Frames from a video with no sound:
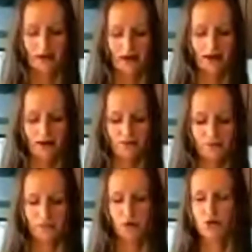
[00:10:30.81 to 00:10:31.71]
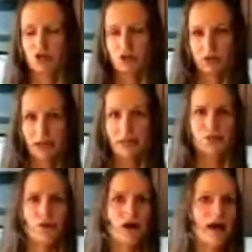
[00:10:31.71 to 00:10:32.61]
some nutritional
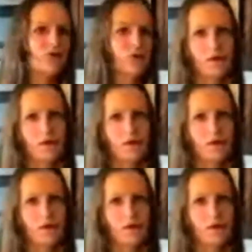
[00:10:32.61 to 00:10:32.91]
yeast, or I use